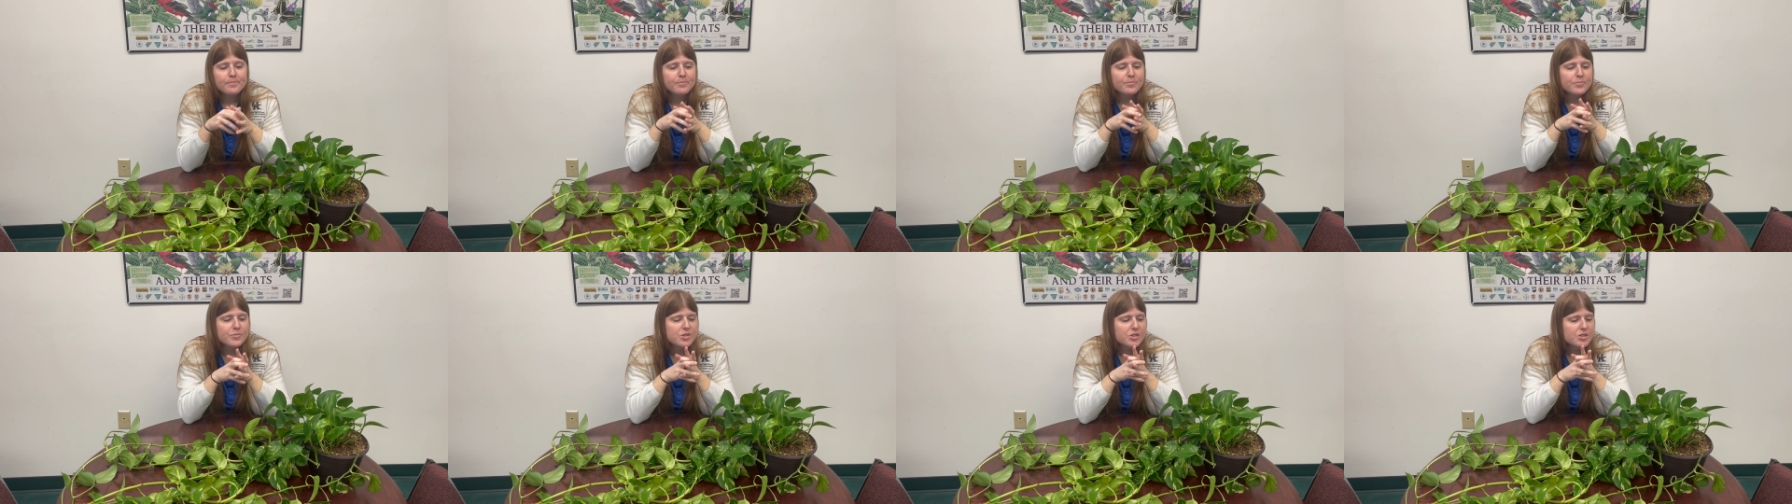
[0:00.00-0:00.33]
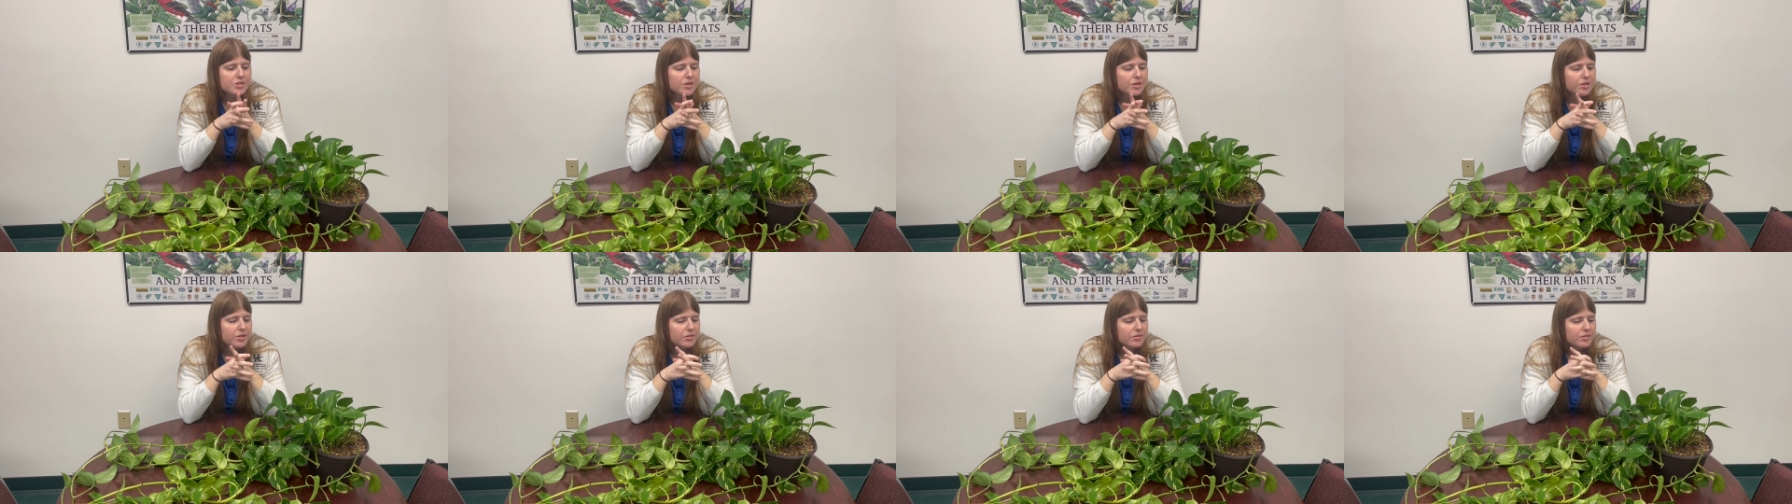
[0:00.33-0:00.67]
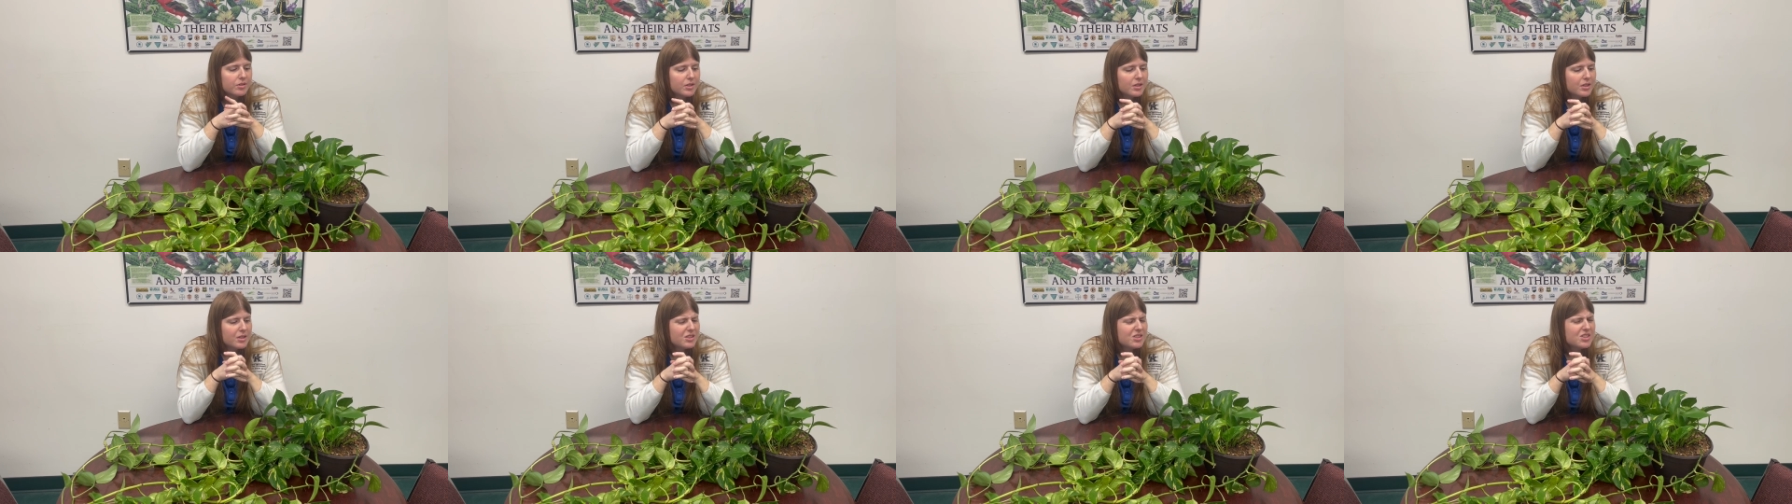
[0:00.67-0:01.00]
So
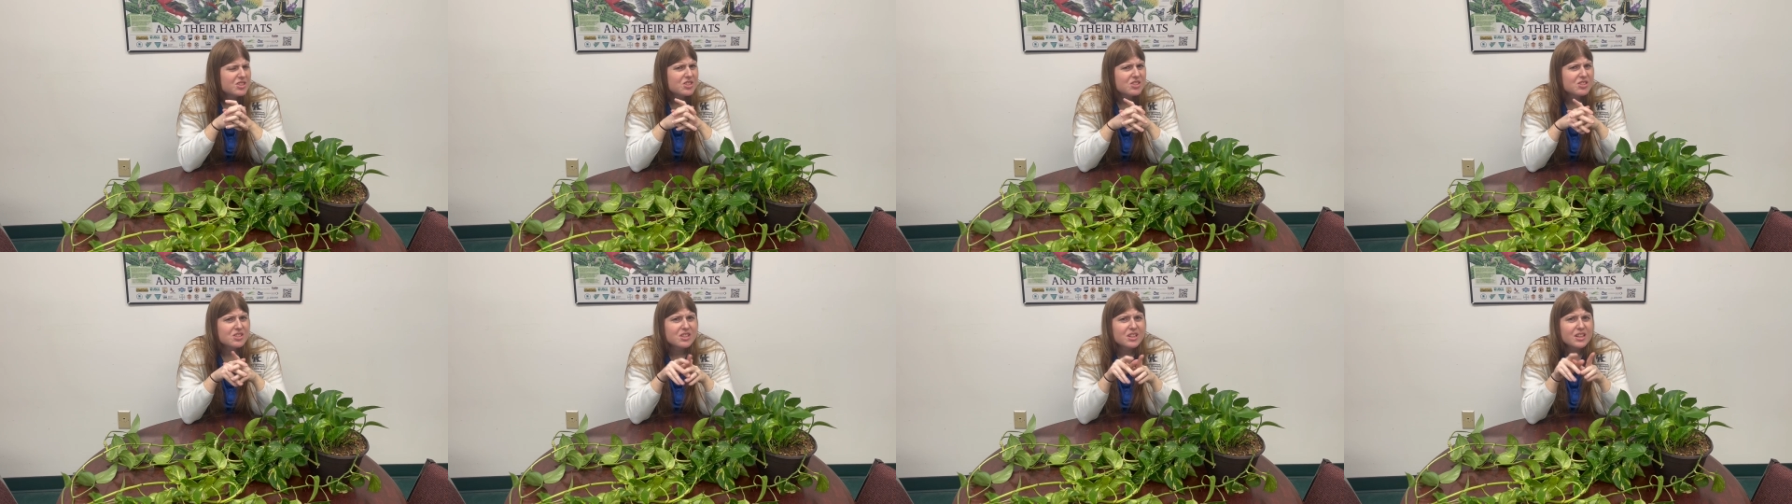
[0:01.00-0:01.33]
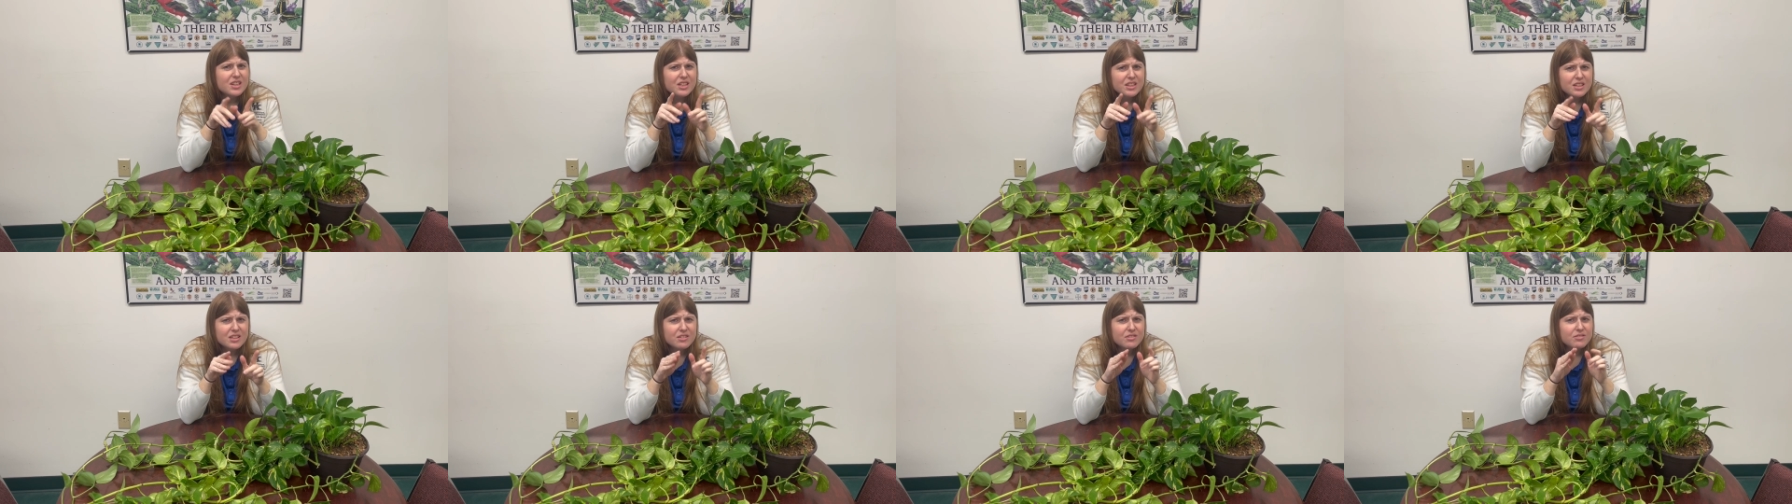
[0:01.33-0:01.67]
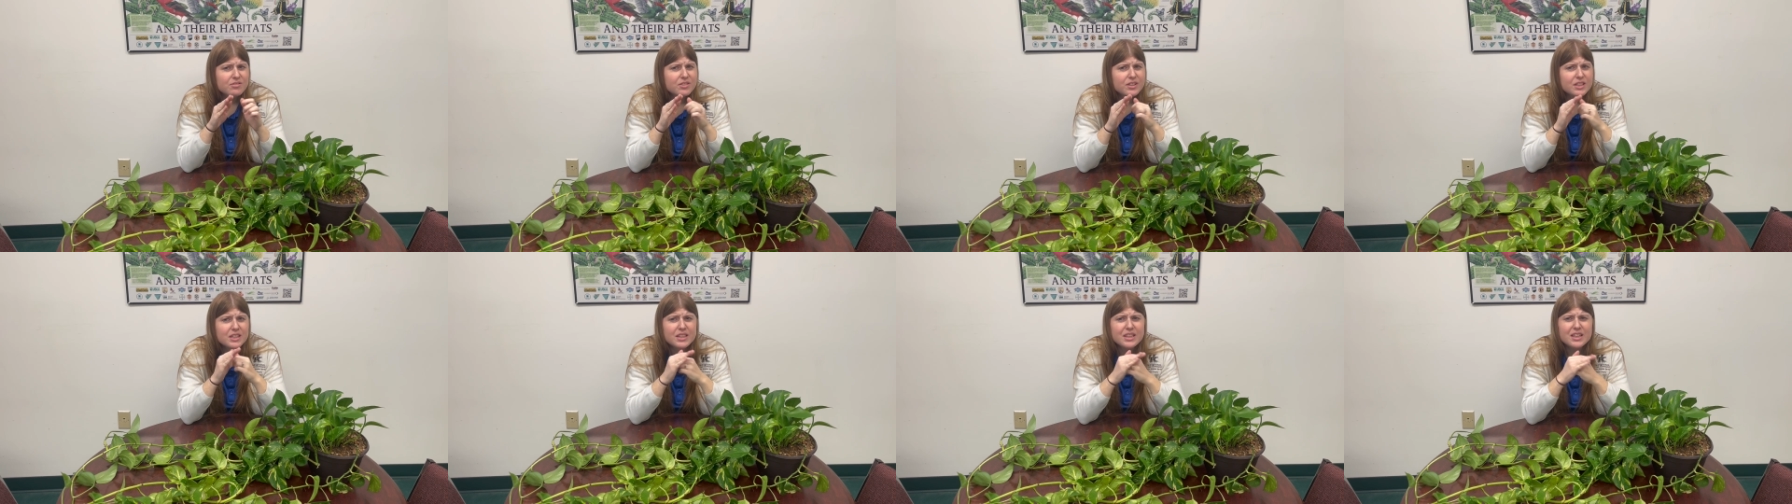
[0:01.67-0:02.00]
just kind of,
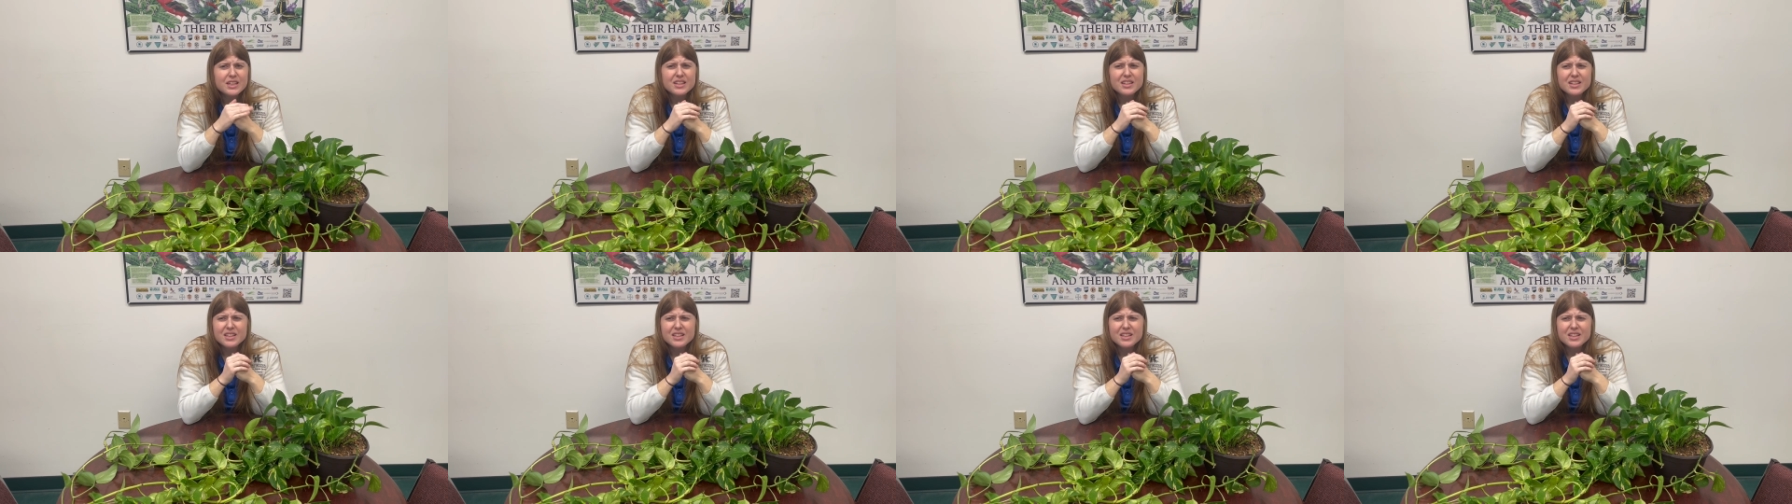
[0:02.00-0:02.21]
again,